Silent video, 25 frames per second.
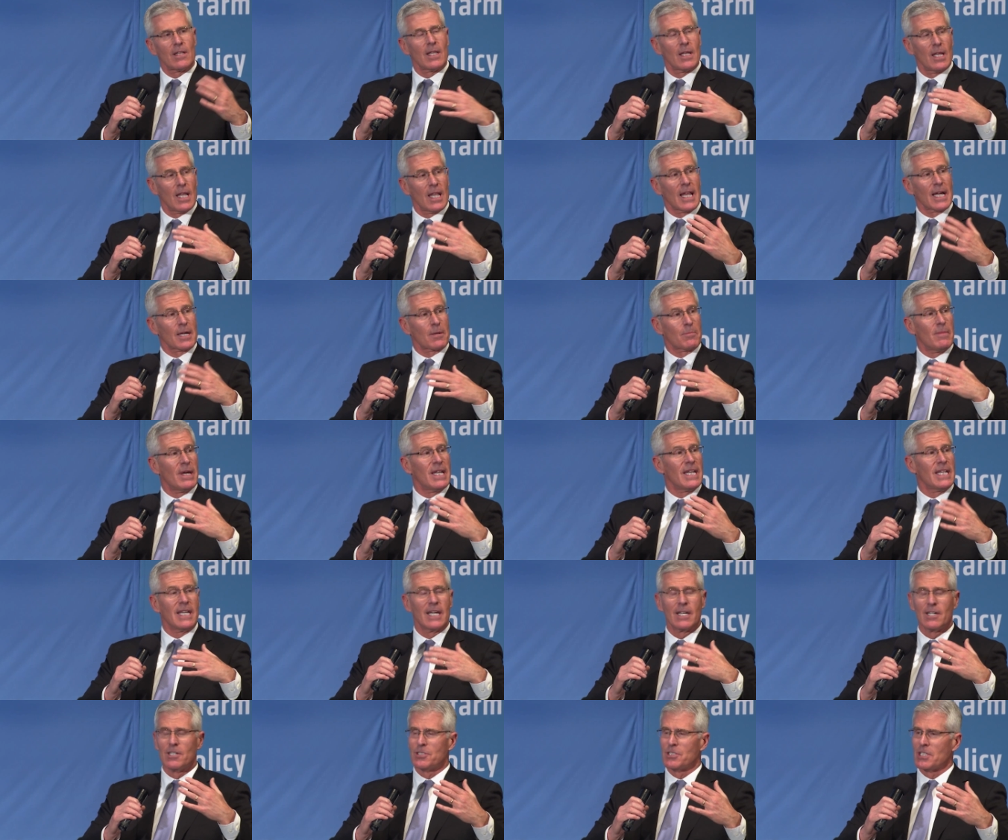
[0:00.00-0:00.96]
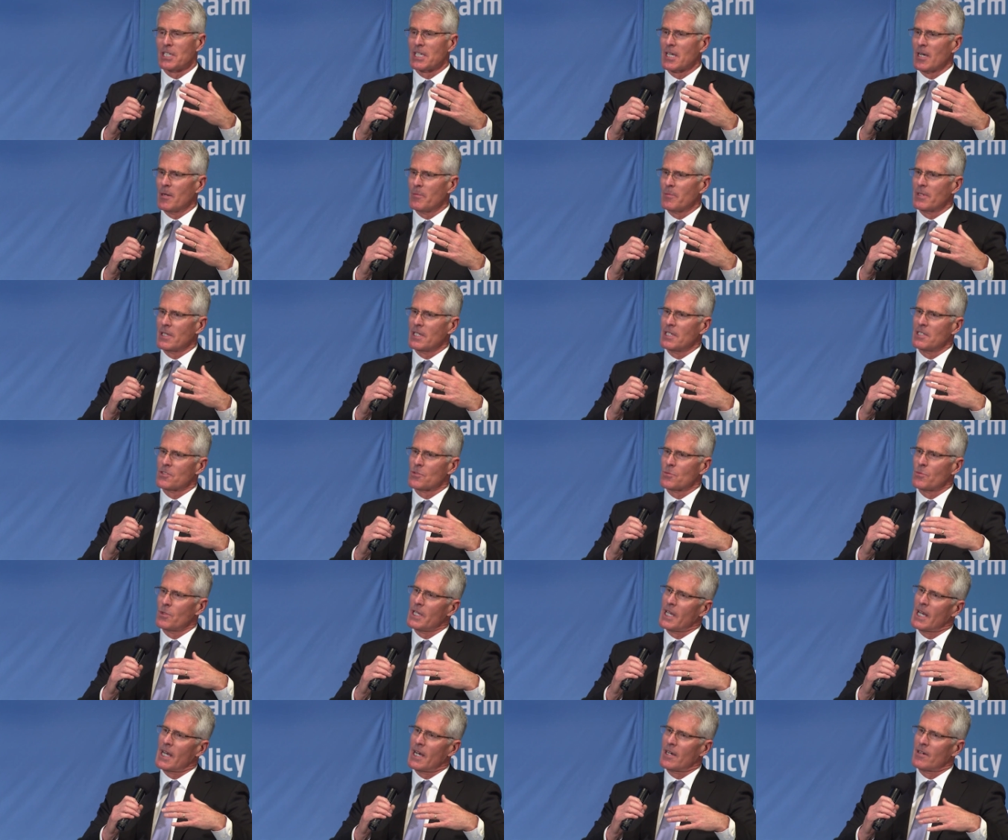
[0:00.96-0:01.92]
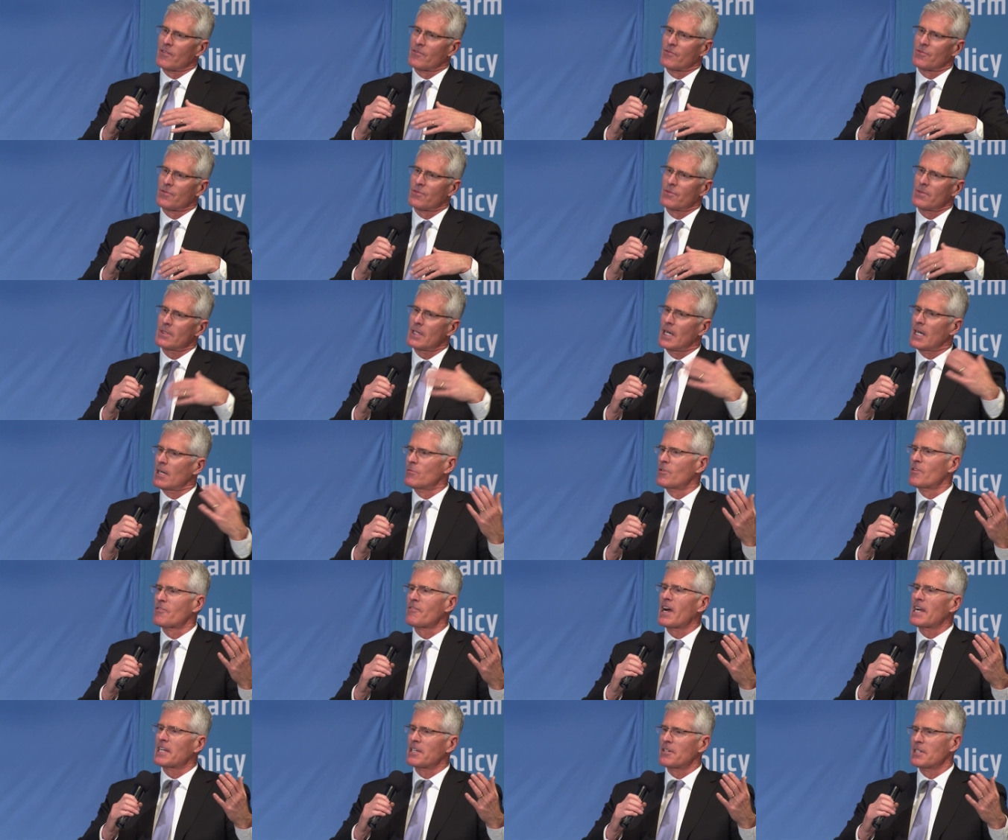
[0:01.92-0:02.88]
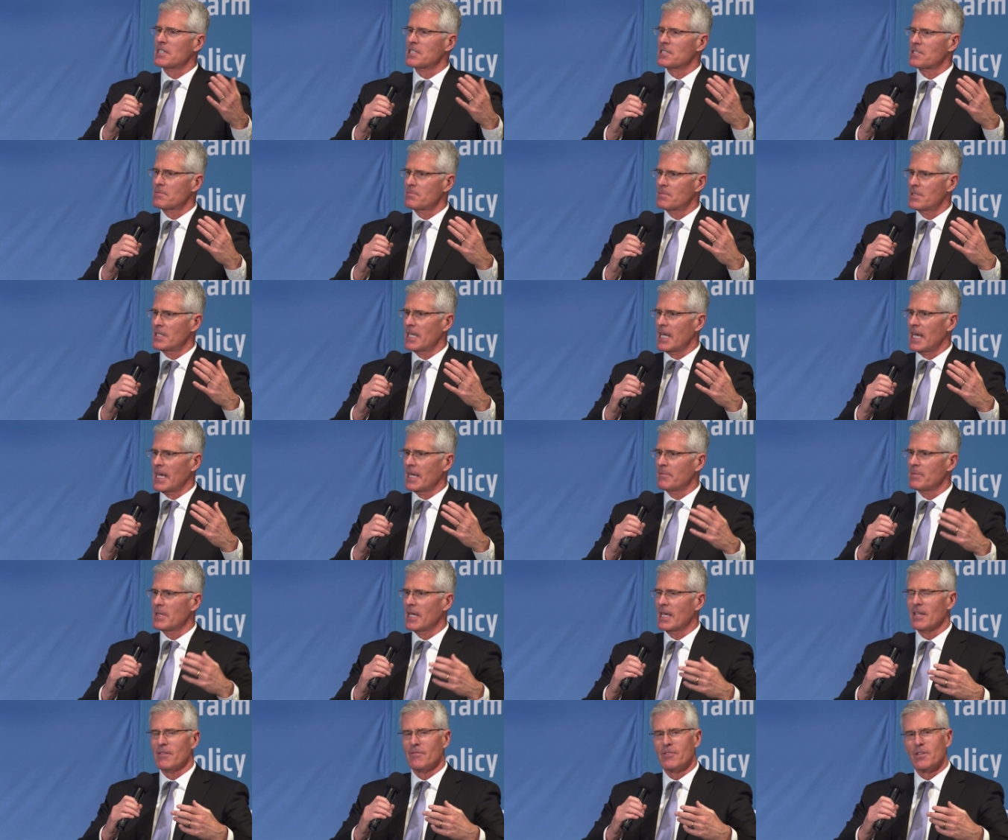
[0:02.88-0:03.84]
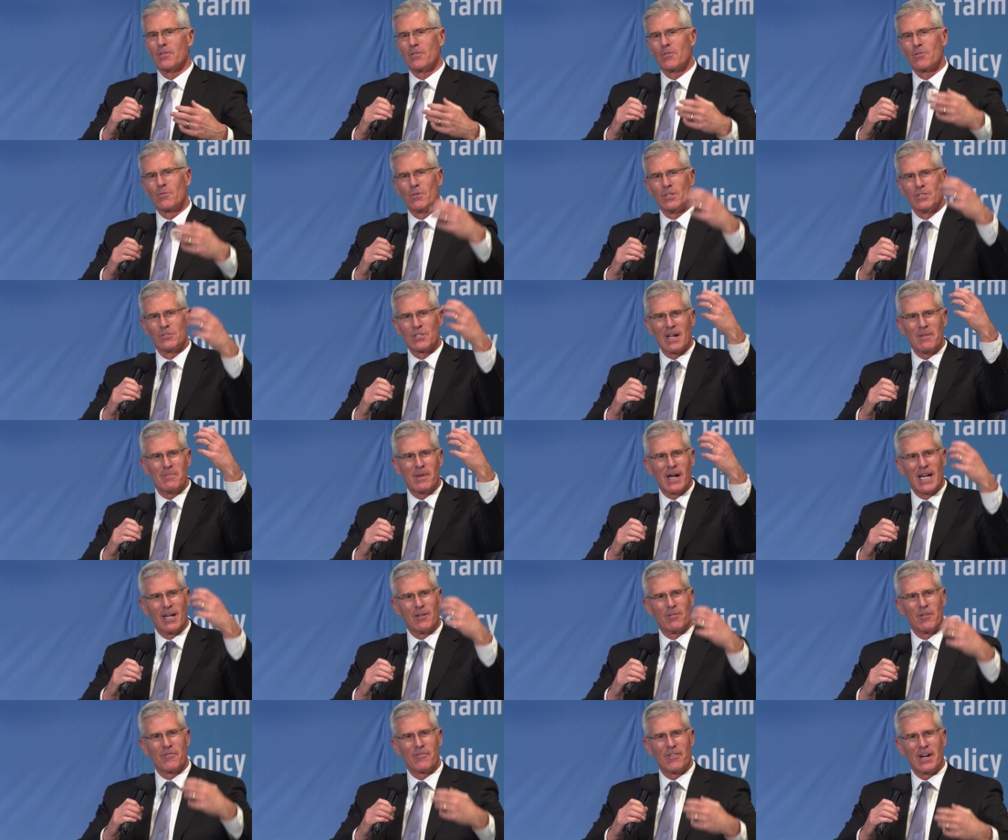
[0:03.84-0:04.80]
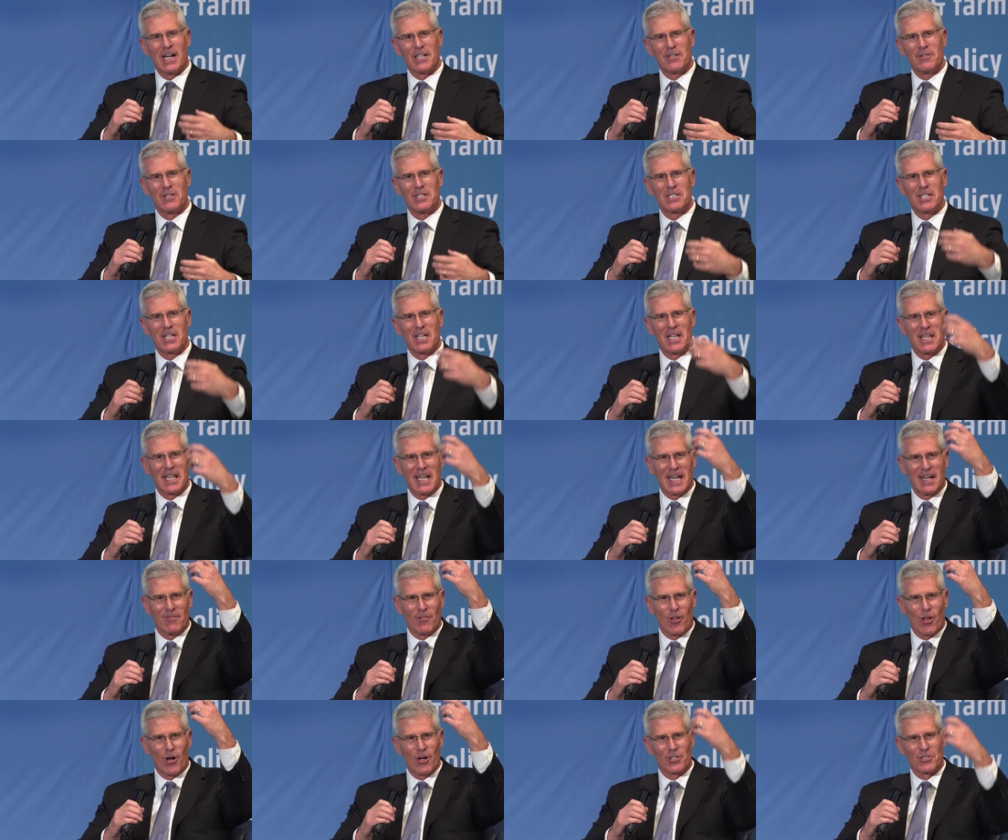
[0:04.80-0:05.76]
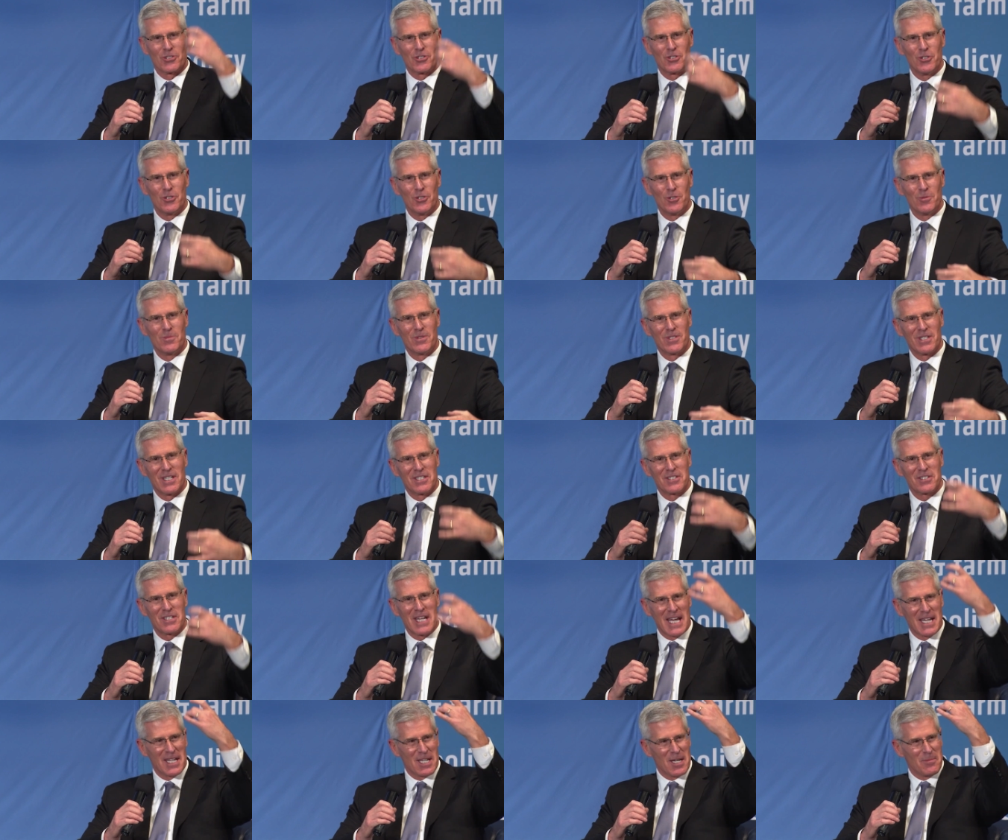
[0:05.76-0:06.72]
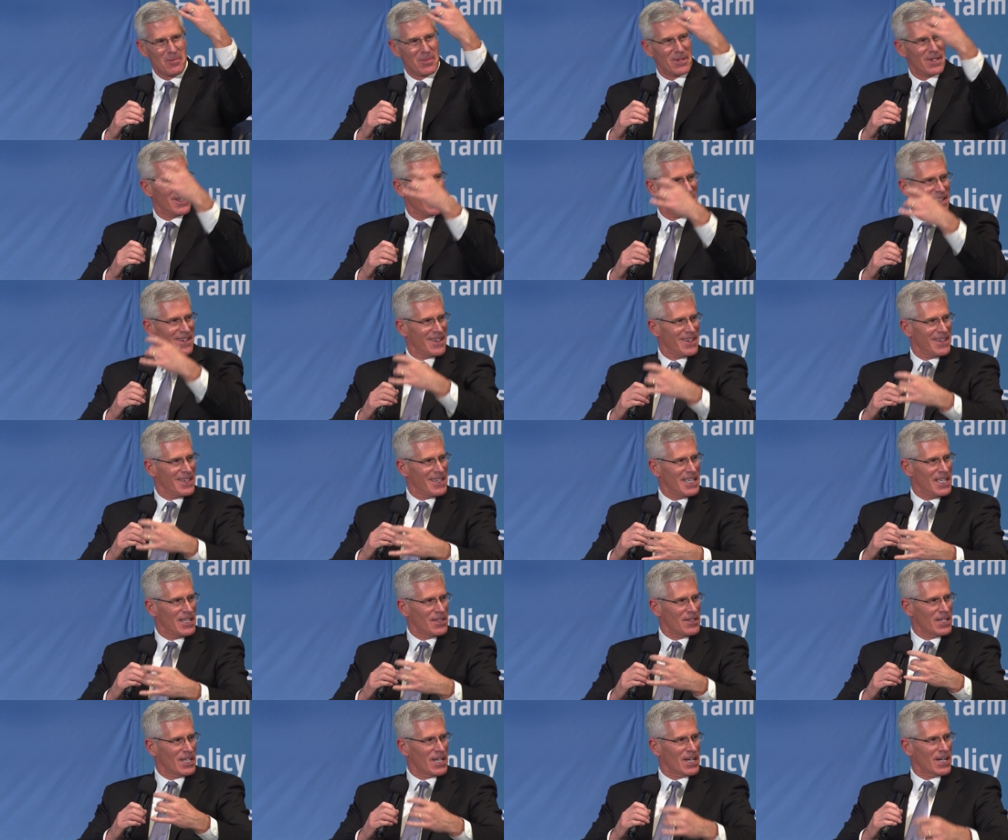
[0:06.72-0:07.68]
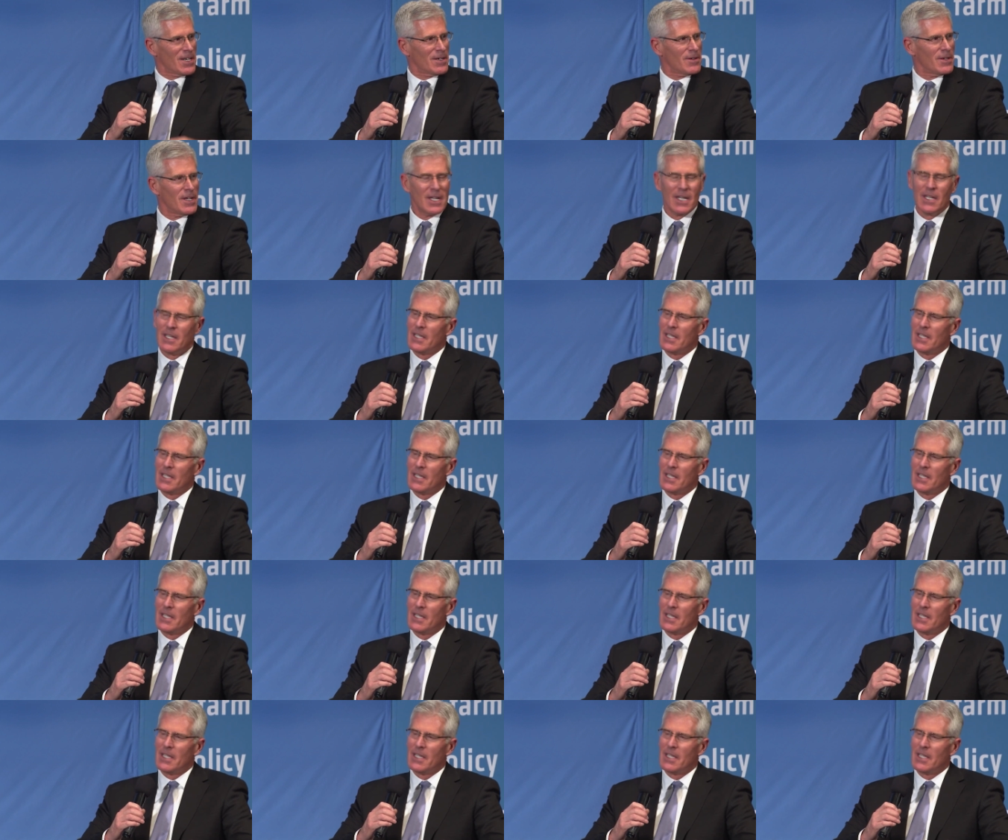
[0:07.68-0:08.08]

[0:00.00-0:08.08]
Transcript: like many energy companies, we have uh, refineries today. And if you drive by a refinery today, they have long tubes that stand up in the air.